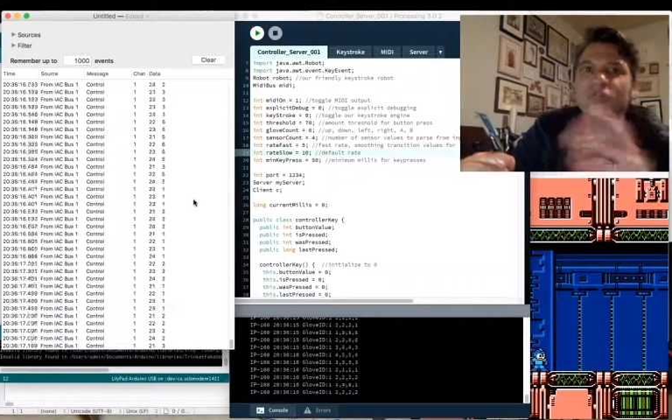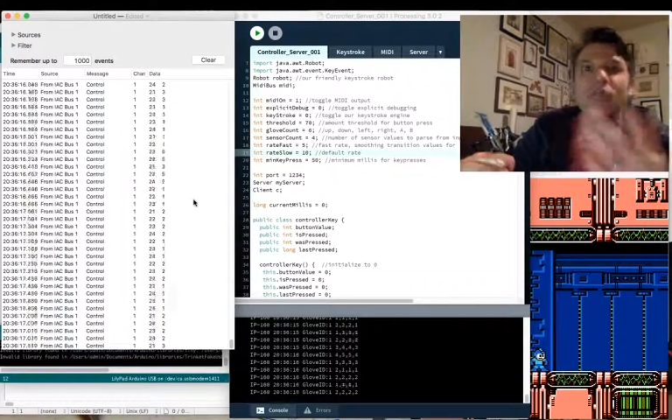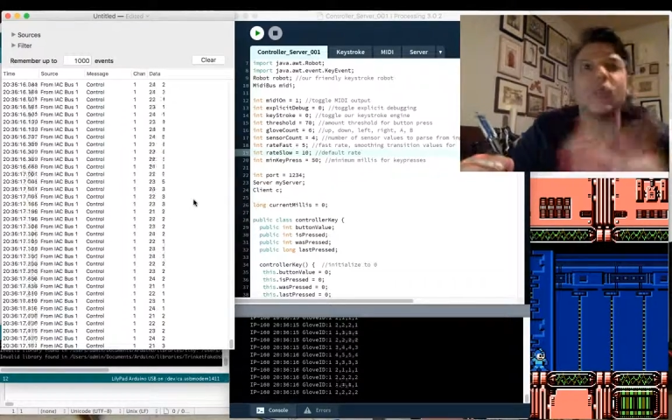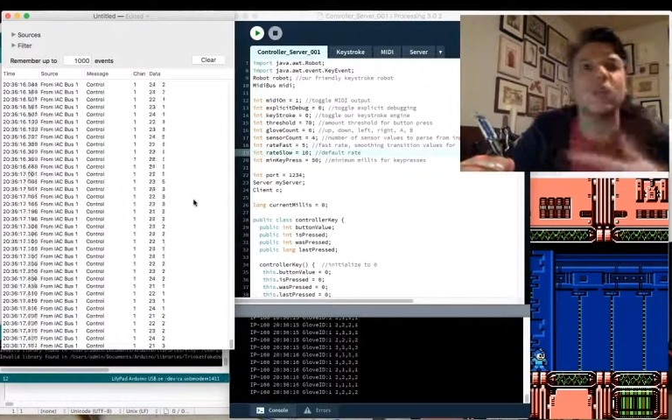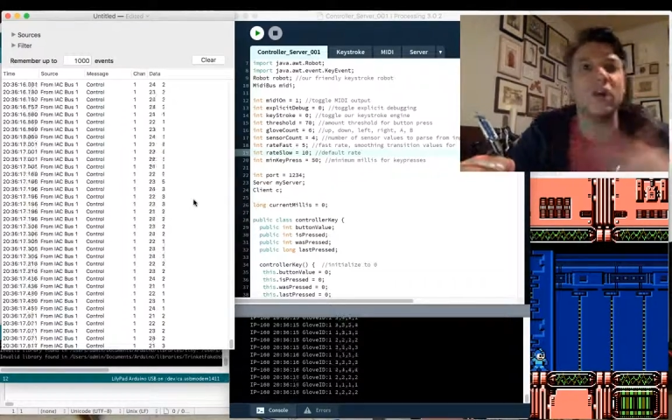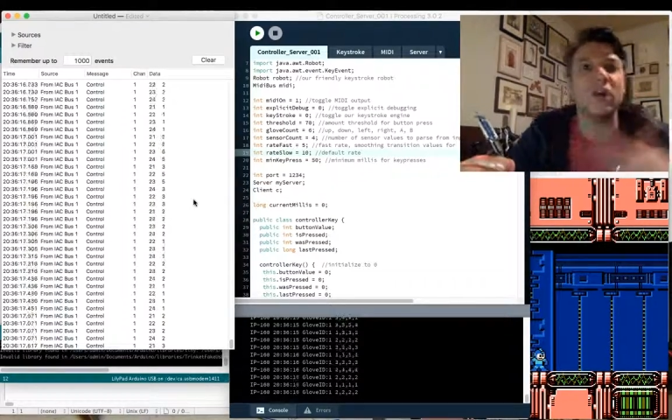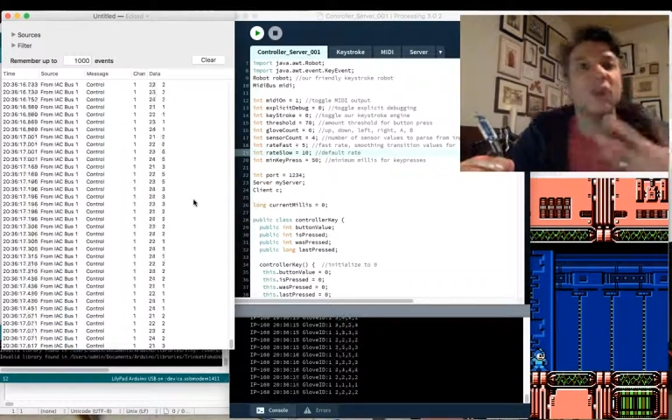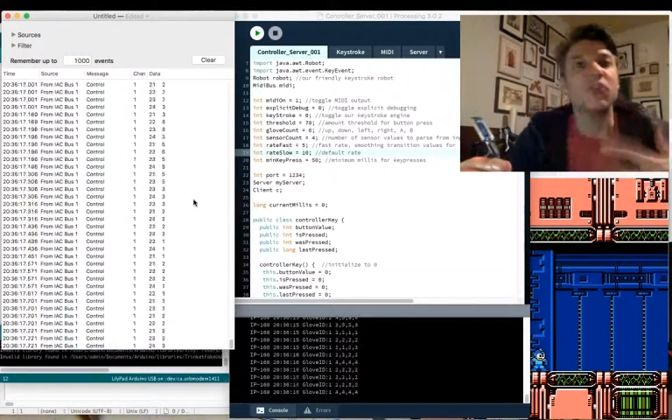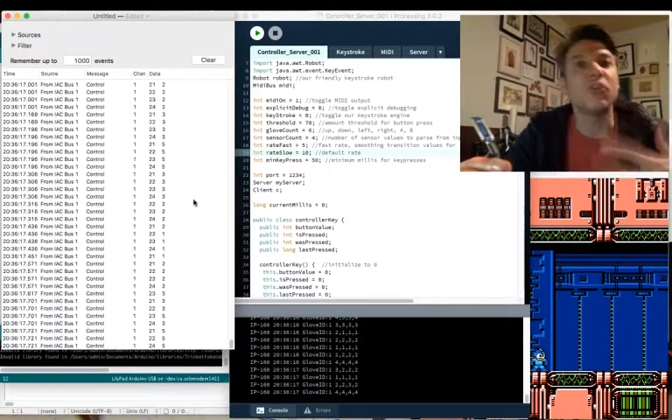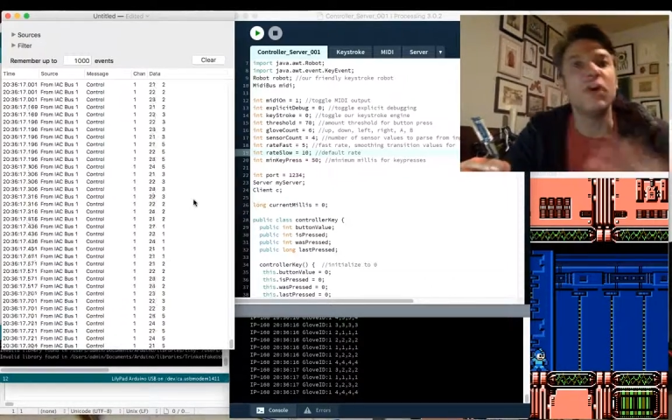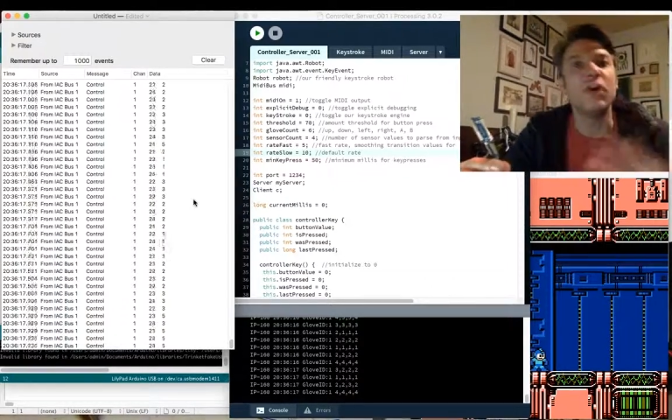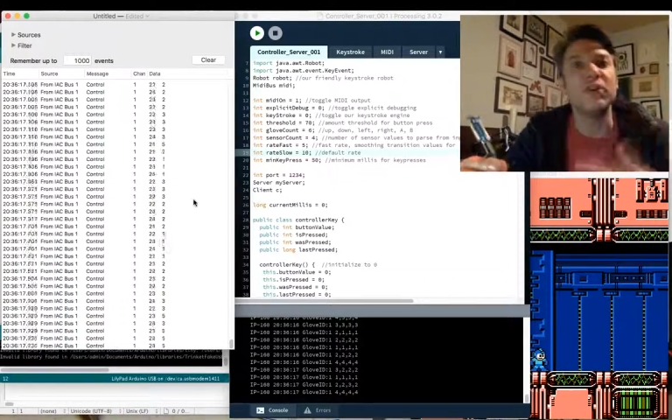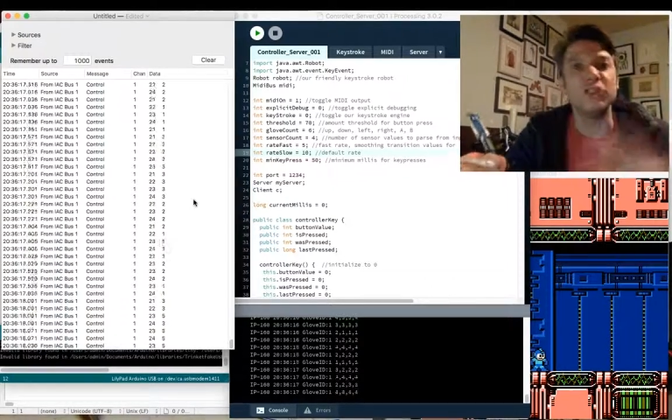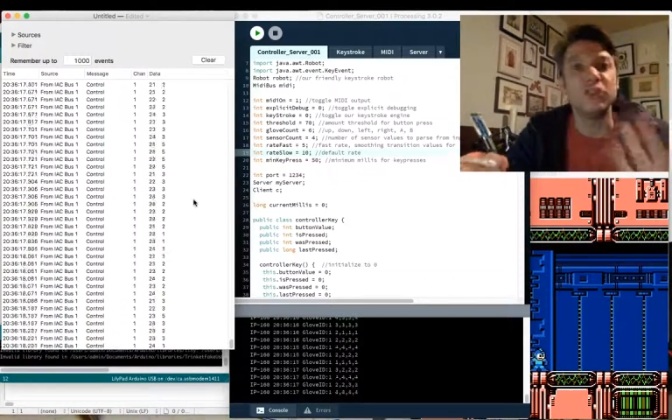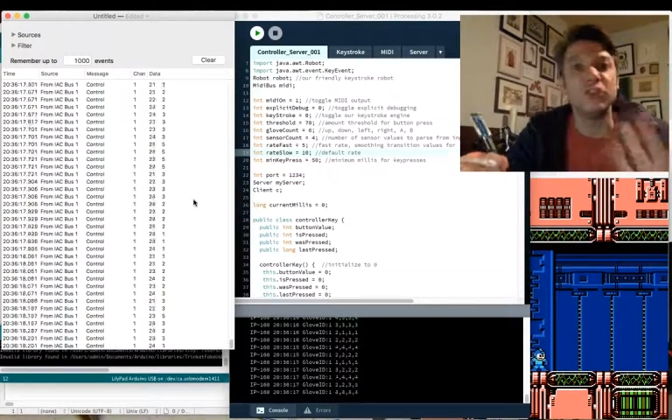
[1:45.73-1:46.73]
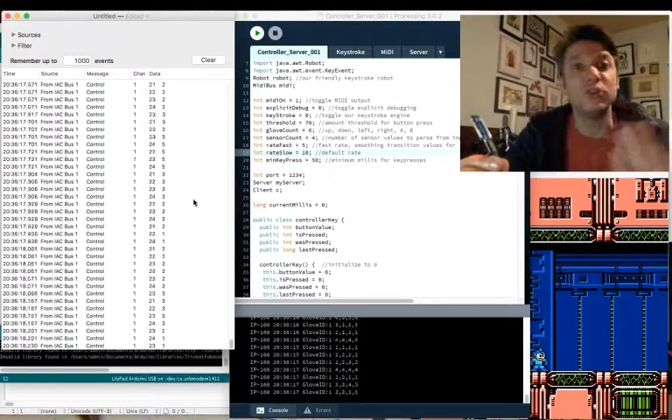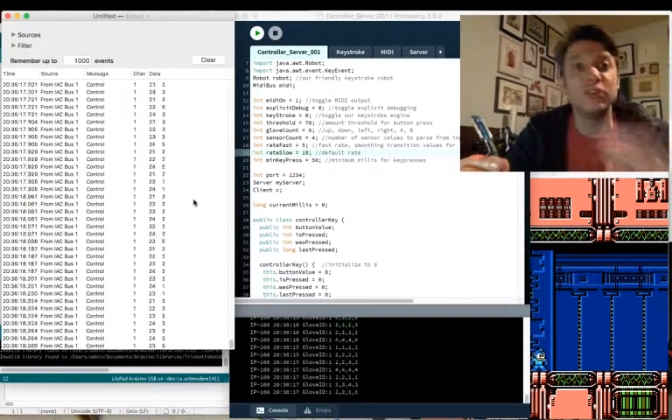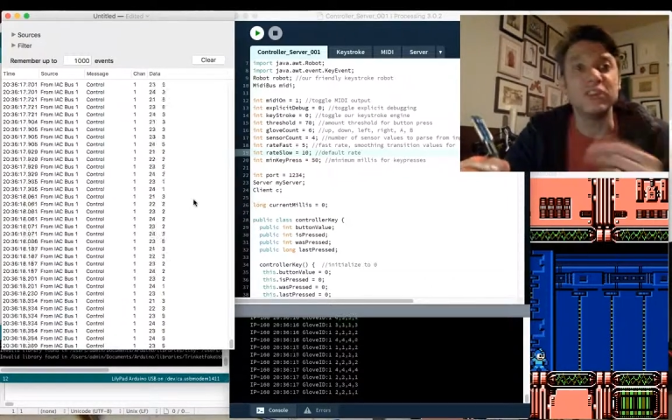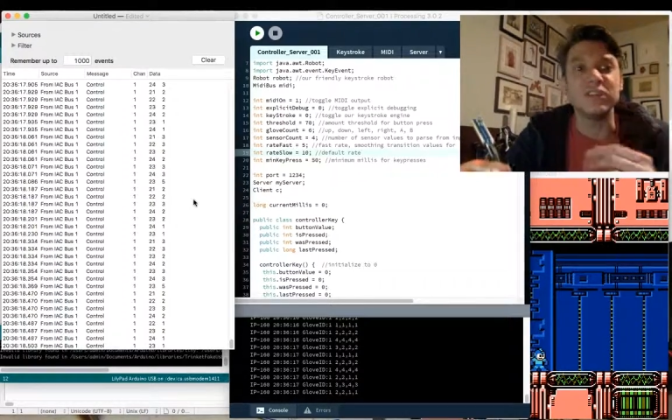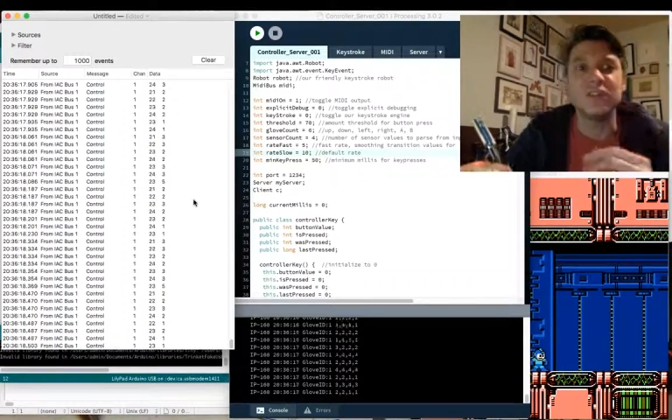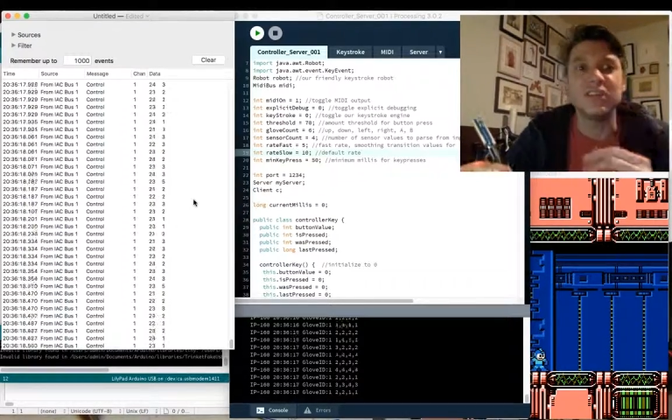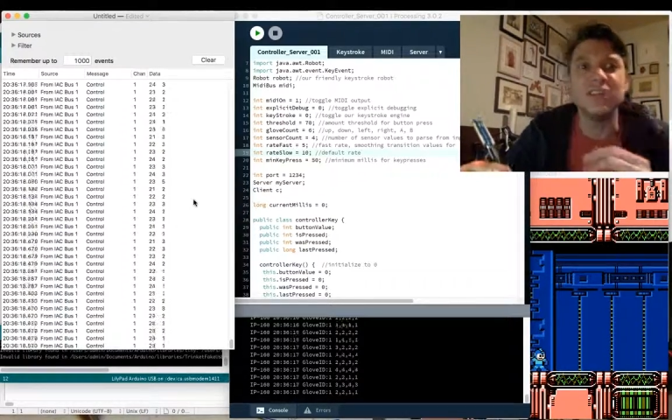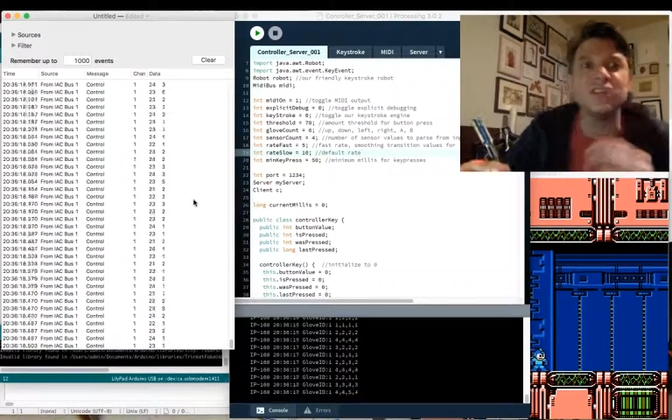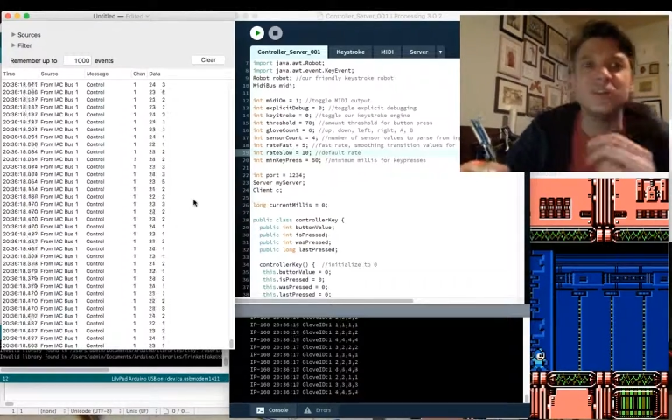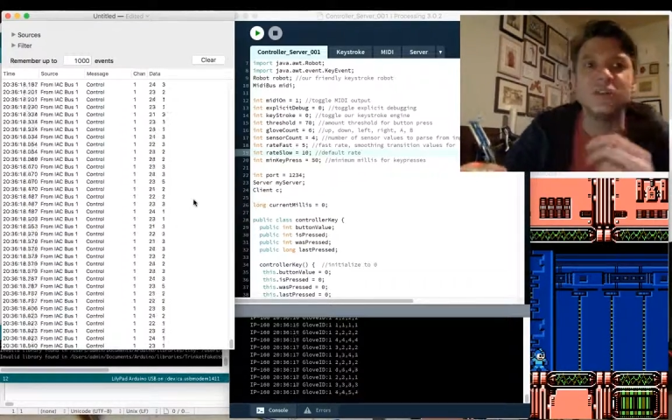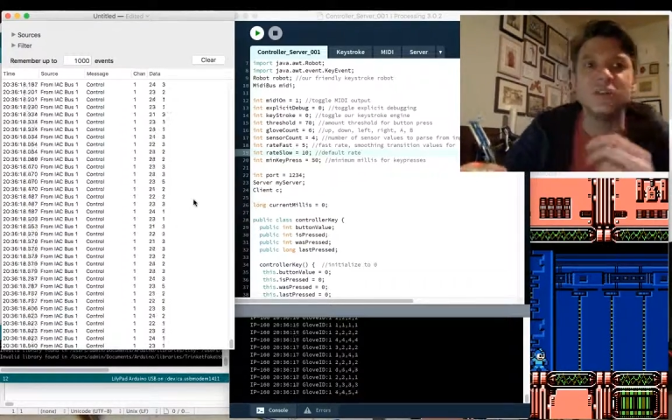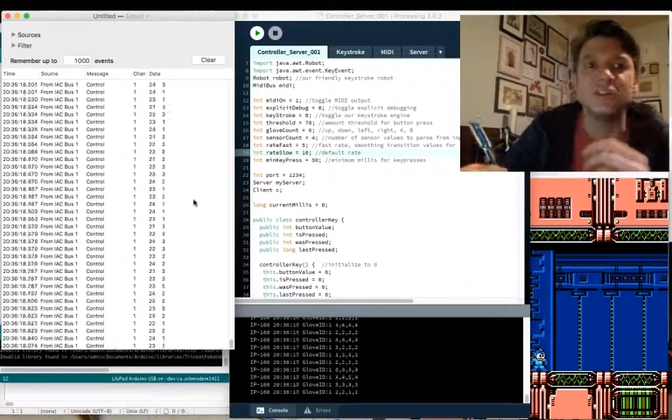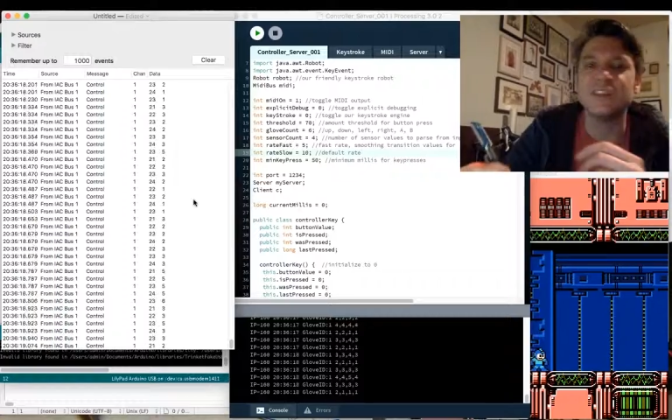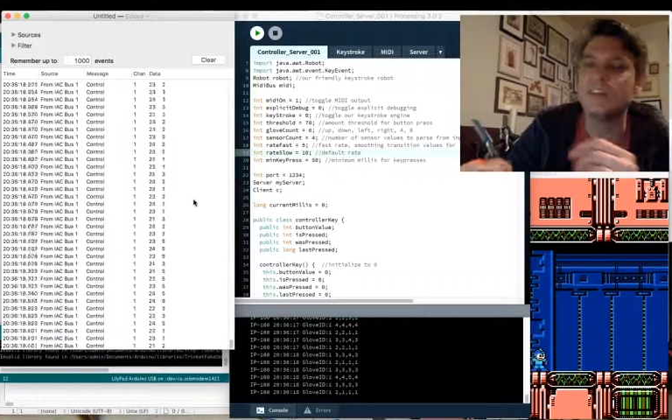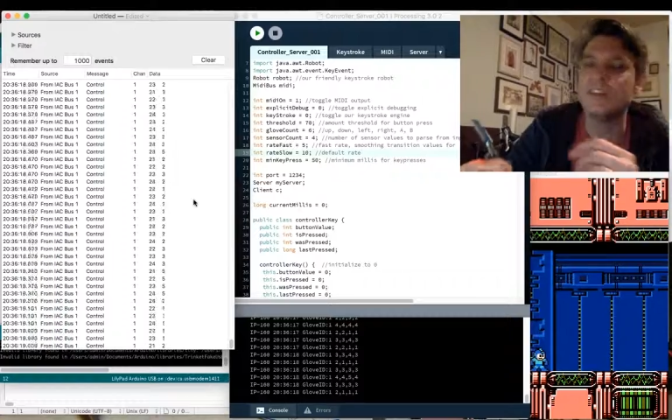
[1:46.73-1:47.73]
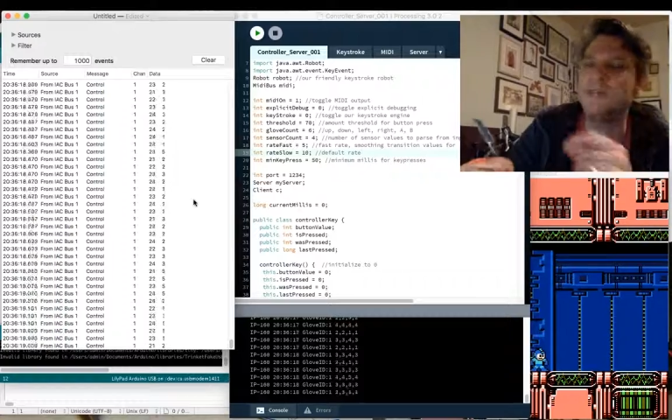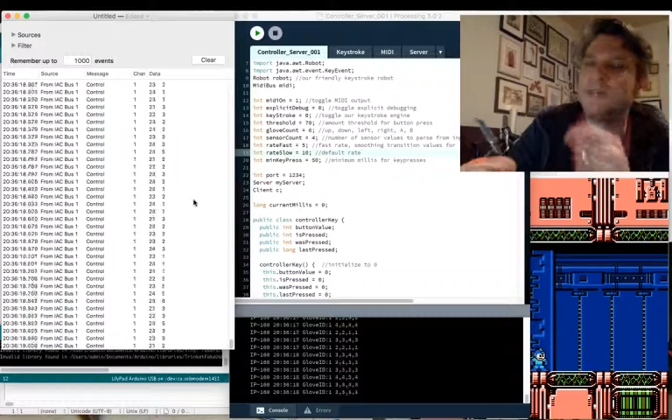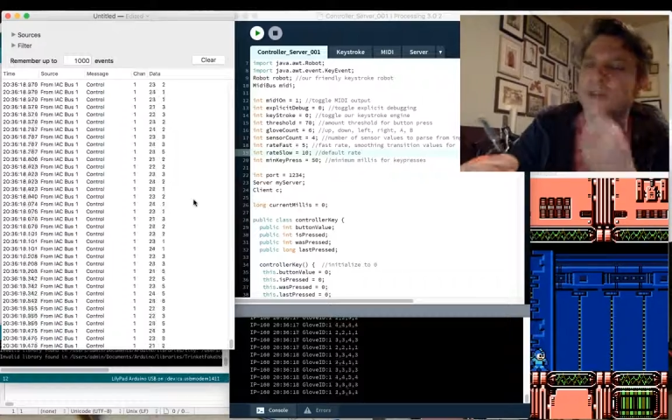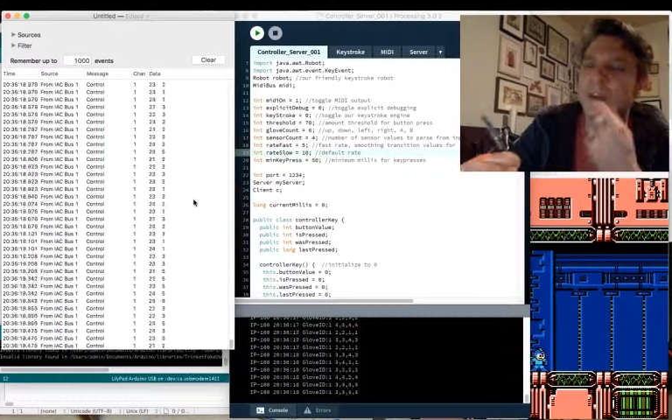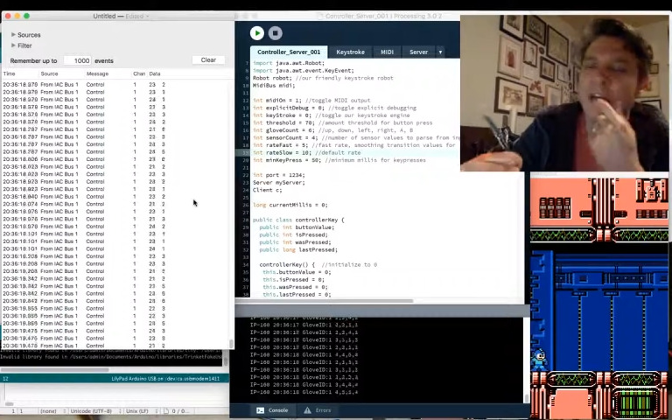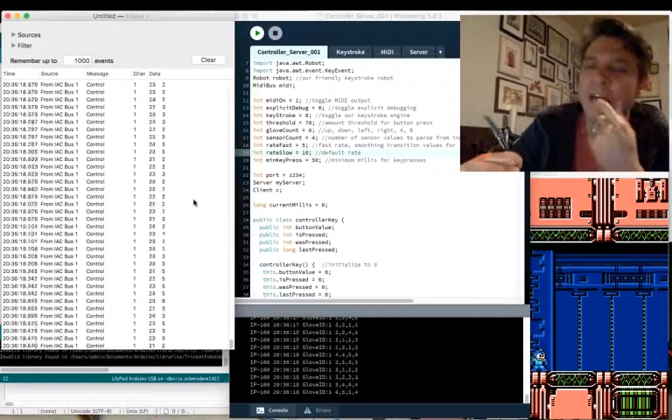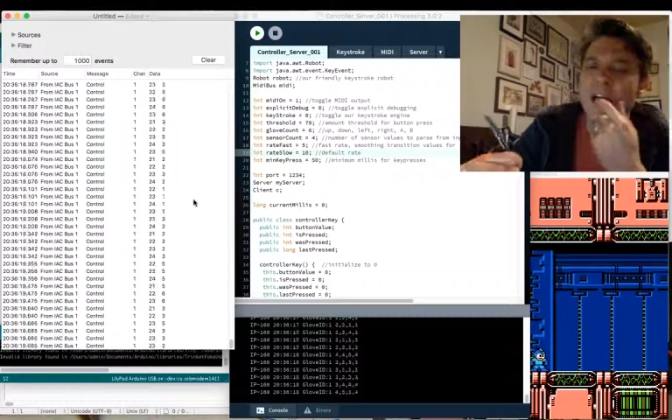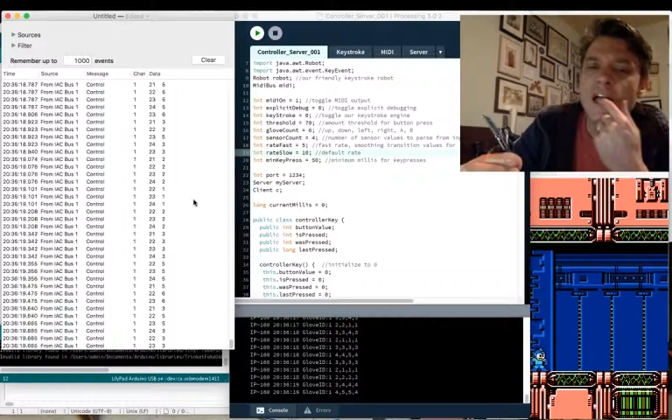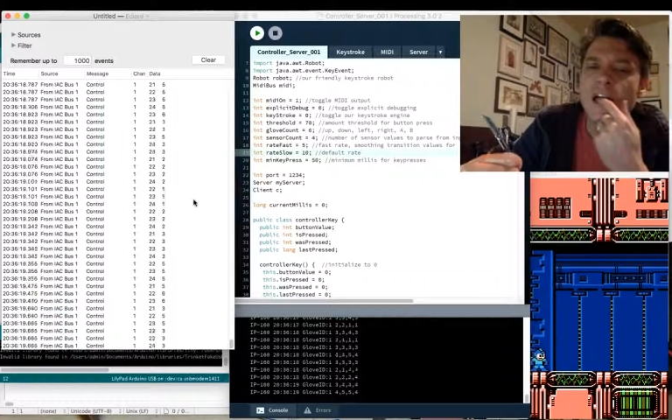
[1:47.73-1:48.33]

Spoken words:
or otherwise use a sensor as input,